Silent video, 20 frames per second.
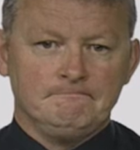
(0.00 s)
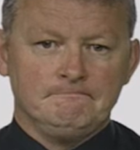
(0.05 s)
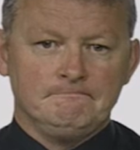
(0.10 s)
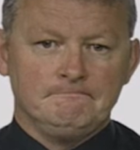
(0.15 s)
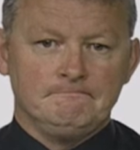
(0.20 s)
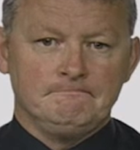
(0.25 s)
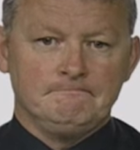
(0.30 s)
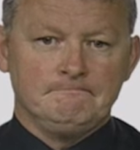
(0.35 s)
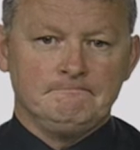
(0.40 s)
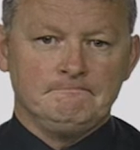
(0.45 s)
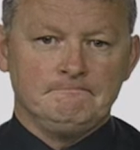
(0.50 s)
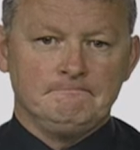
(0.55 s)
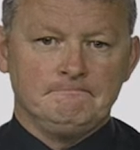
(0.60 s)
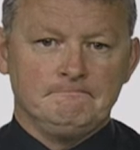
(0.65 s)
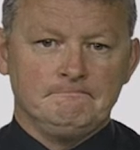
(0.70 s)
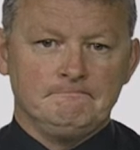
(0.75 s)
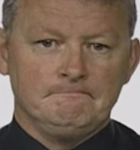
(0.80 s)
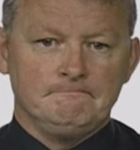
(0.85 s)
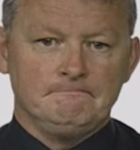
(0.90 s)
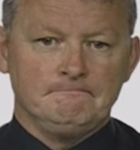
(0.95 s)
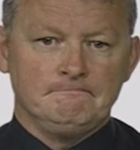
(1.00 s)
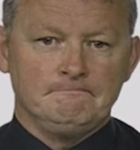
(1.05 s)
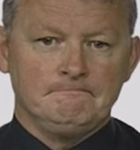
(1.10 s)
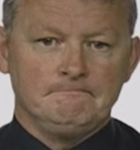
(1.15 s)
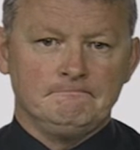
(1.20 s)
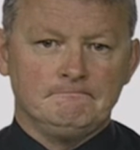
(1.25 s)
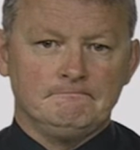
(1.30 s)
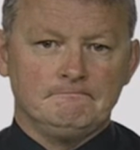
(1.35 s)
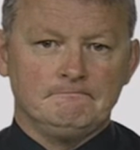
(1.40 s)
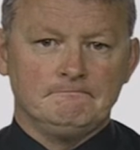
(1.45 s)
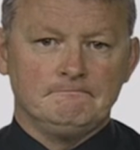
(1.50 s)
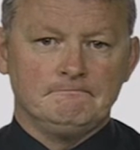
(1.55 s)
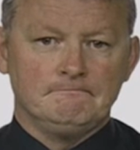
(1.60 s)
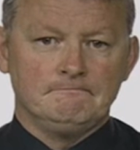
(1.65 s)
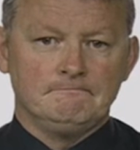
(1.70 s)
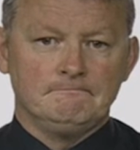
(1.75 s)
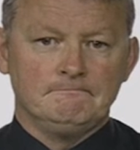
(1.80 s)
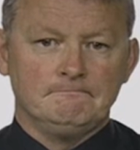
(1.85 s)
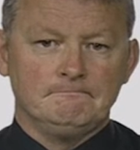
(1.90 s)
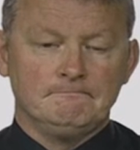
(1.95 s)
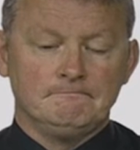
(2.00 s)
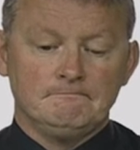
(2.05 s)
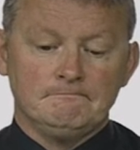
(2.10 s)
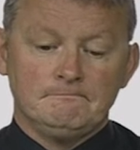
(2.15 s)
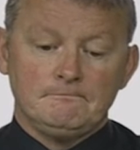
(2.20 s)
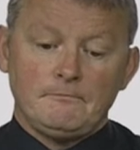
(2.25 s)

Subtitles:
(silence)